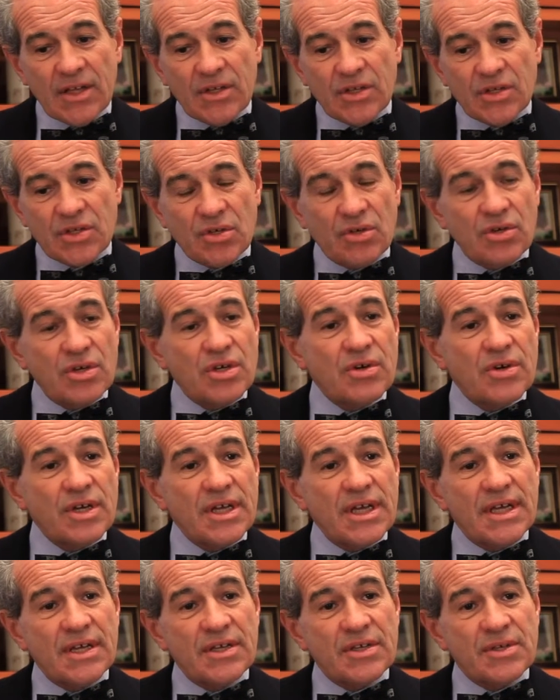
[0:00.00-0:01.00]
The
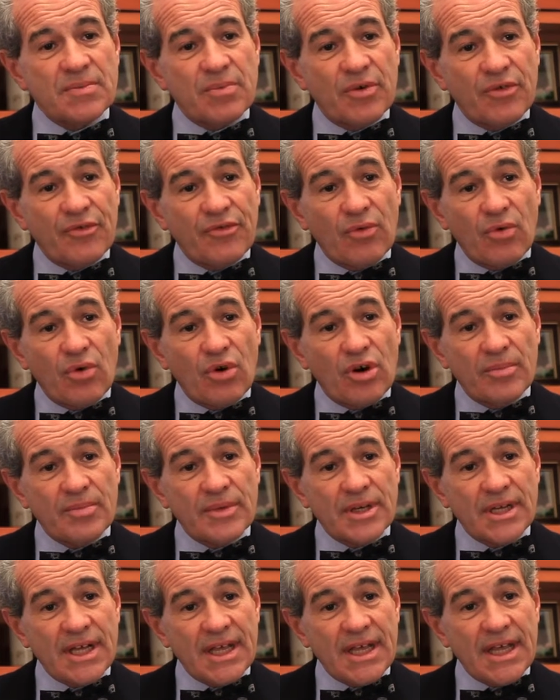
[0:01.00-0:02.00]
surgery is
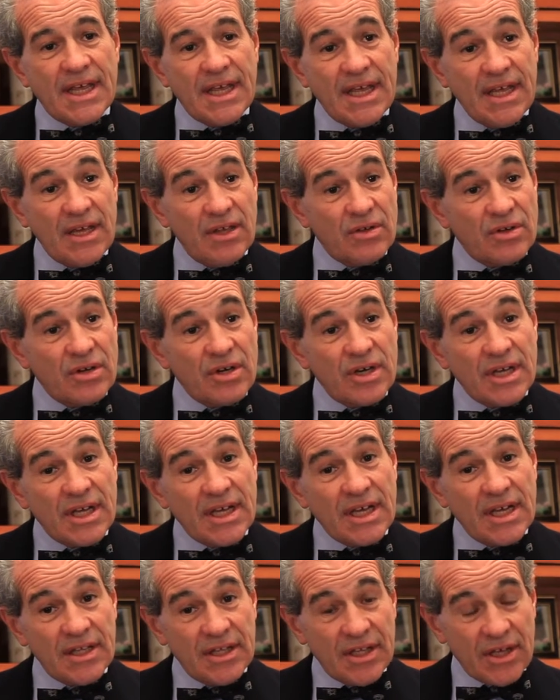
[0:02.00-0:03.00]
performed either
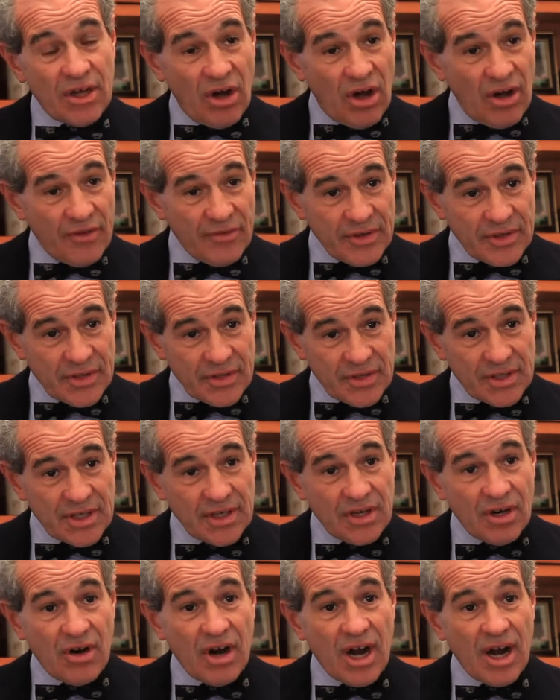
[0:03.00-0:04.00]
in the office,
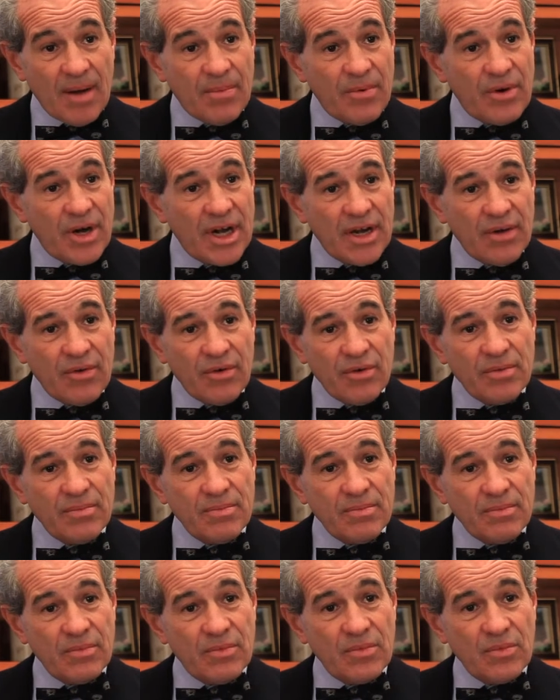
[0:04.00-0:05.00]
in our operating
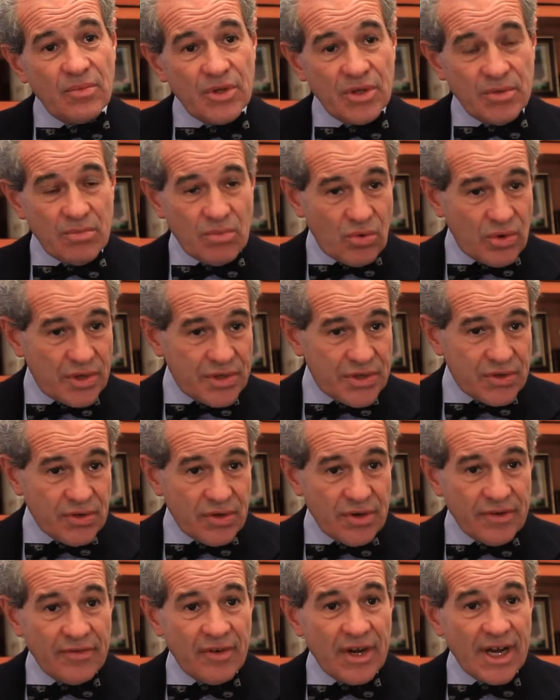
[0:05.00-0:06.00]
room, with a
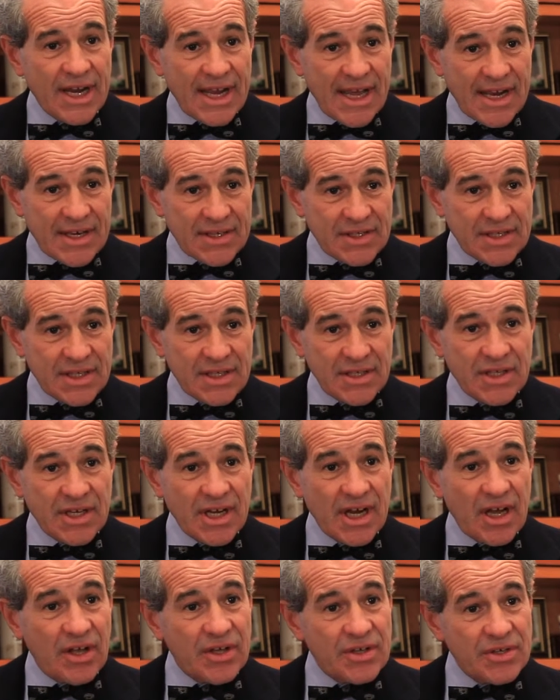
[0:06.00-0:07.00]
board-certified
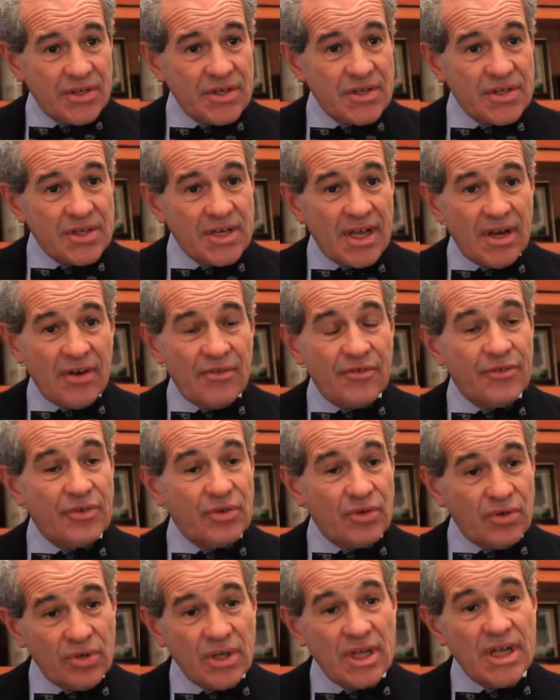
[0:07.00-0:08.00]
anesthesiologist and a
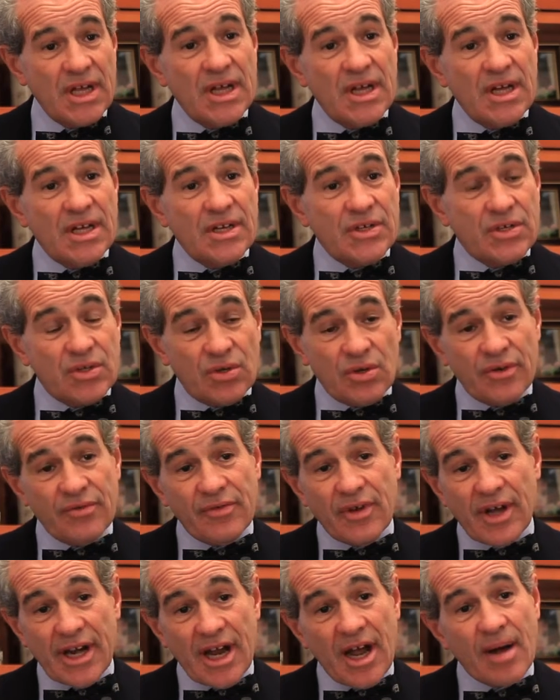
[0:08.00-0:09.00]
full
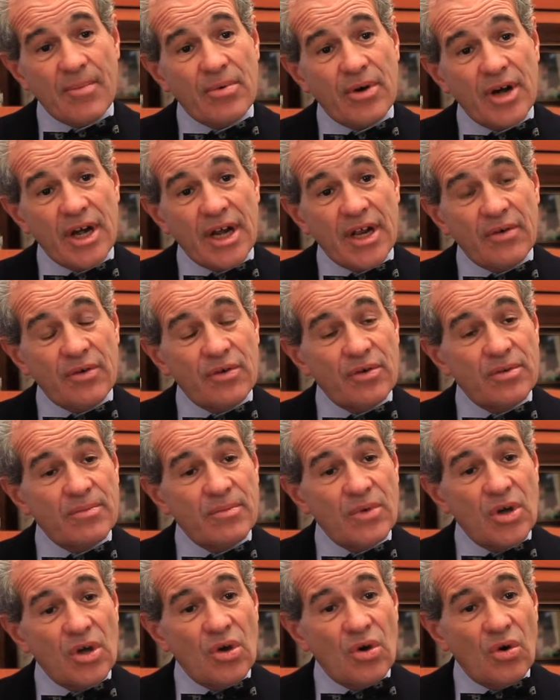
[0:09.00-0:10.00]
certified operating
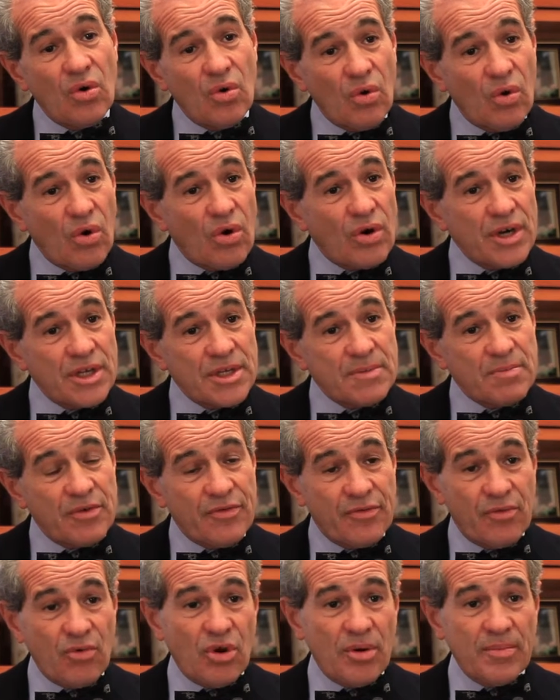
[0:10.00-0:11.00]
room, or it's
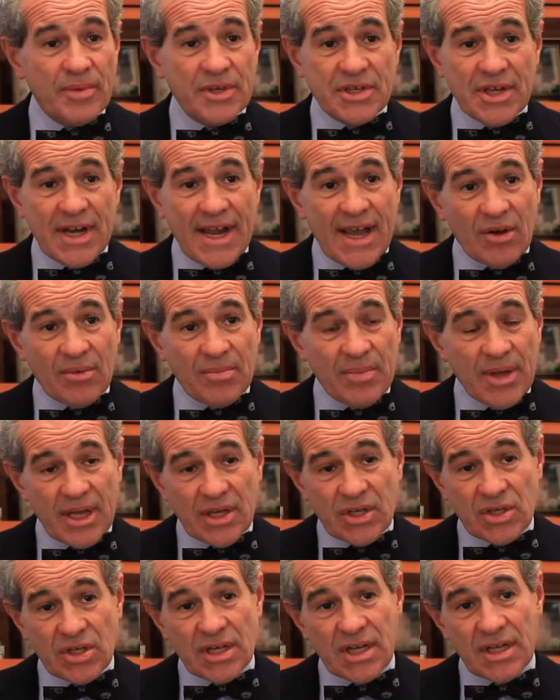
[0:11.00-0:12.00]
performed as an
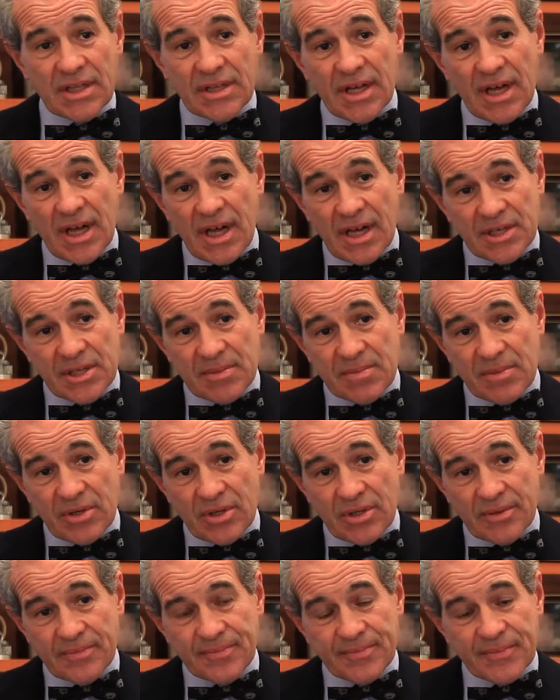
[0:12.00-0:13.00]
outpatient at the
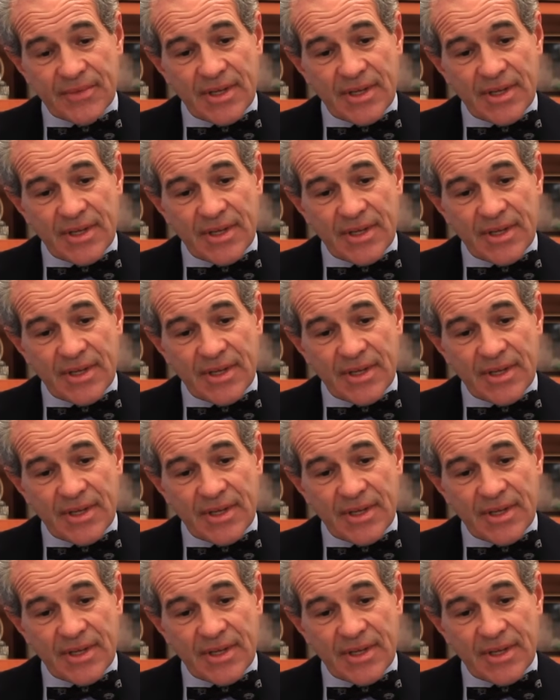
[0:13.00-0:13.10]
hospital.